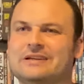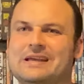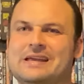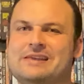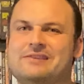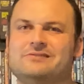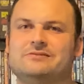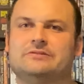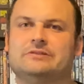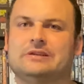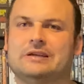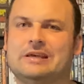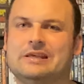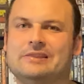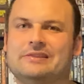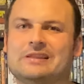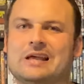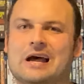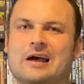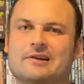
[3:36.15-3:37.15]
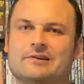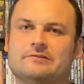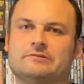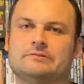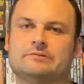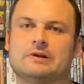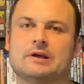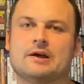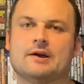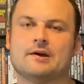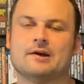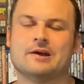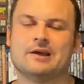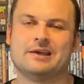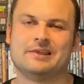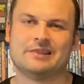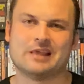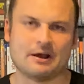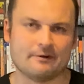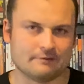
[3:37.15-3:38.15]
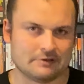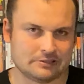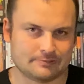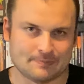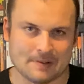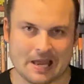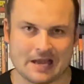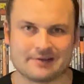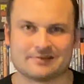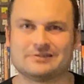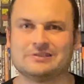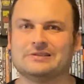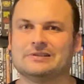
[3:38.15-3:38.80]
in in that uh, in that respect.